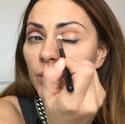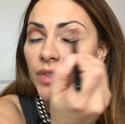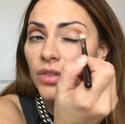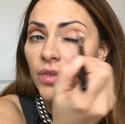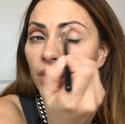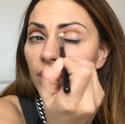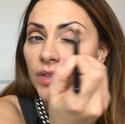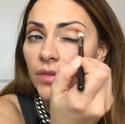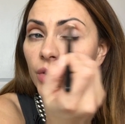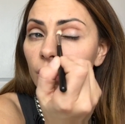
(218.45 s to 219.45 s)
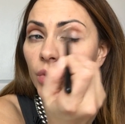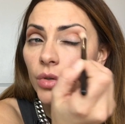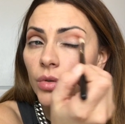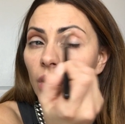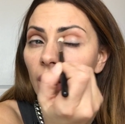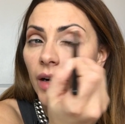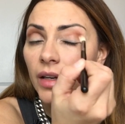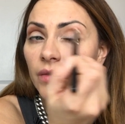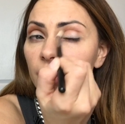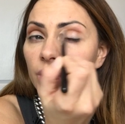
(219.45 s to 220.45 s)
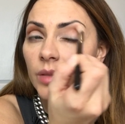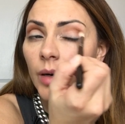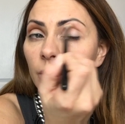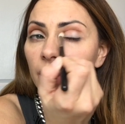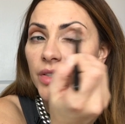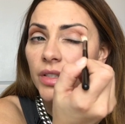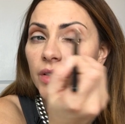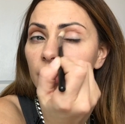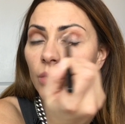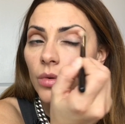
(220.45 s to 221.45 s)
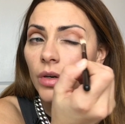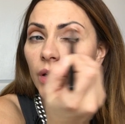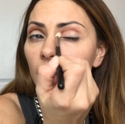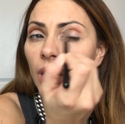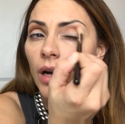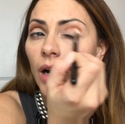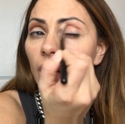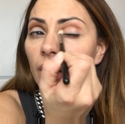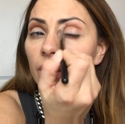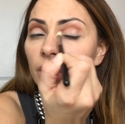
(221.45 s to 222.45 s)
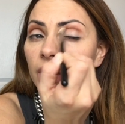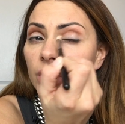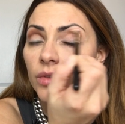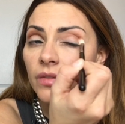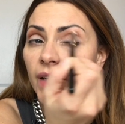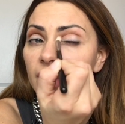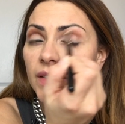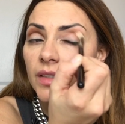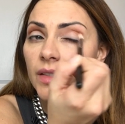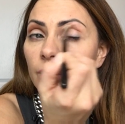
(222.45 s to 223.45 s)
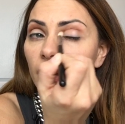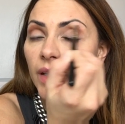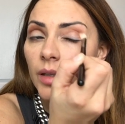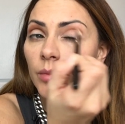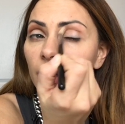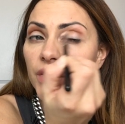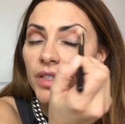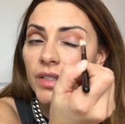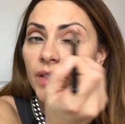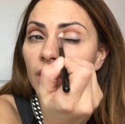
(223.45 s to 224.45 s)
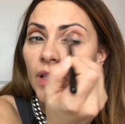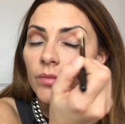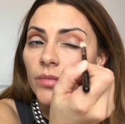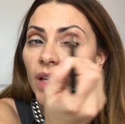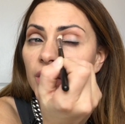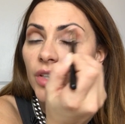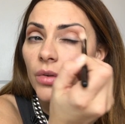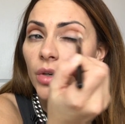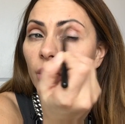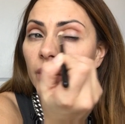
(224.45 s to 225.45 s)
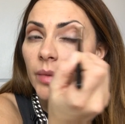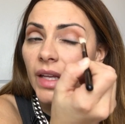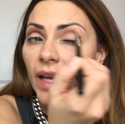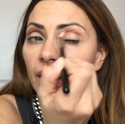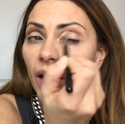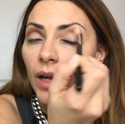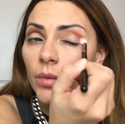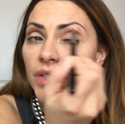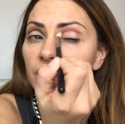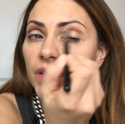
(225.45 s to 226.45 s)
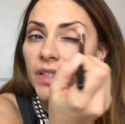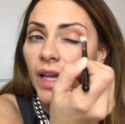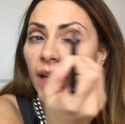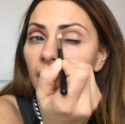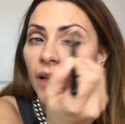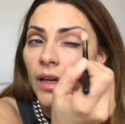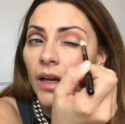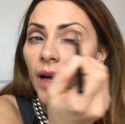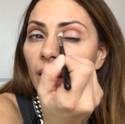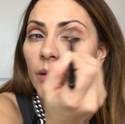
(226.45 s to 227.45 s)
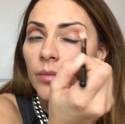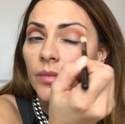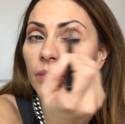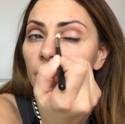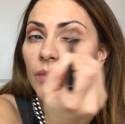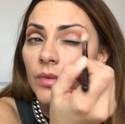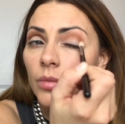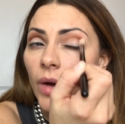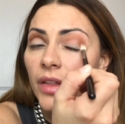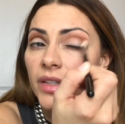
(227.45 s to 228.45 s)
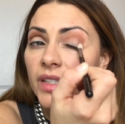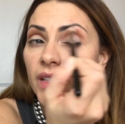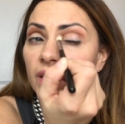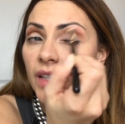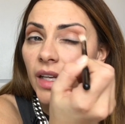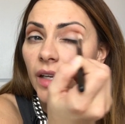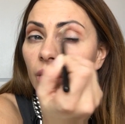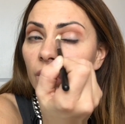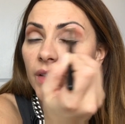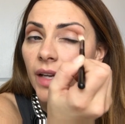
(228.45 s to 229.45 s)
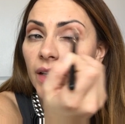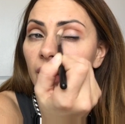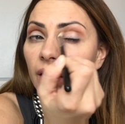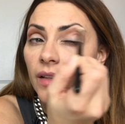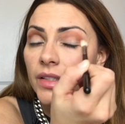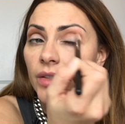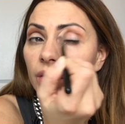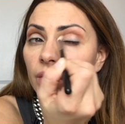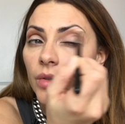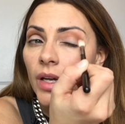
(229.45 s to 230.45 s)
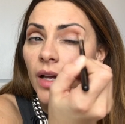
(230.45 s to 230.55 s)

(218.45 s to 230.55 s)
So for those of you who are confused about brushes or are looking to invest some money in brushes and don't know where to begin, I would just say, whether it's this kit or anything else you do,